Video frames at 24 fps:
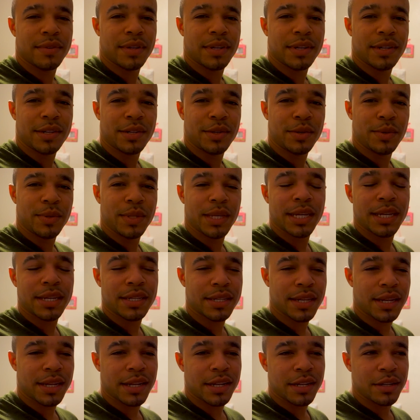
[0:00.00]
new
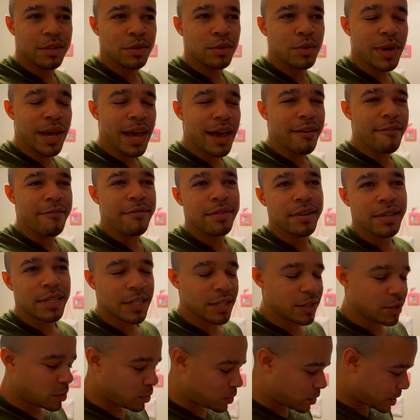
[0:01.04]
things that they do every
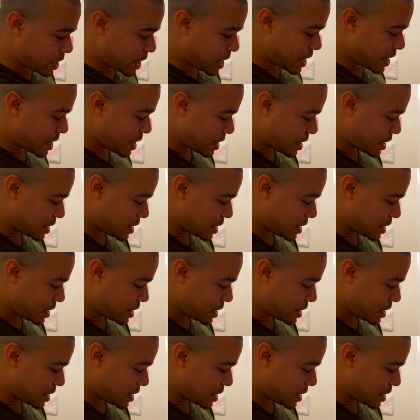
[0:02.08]
single day.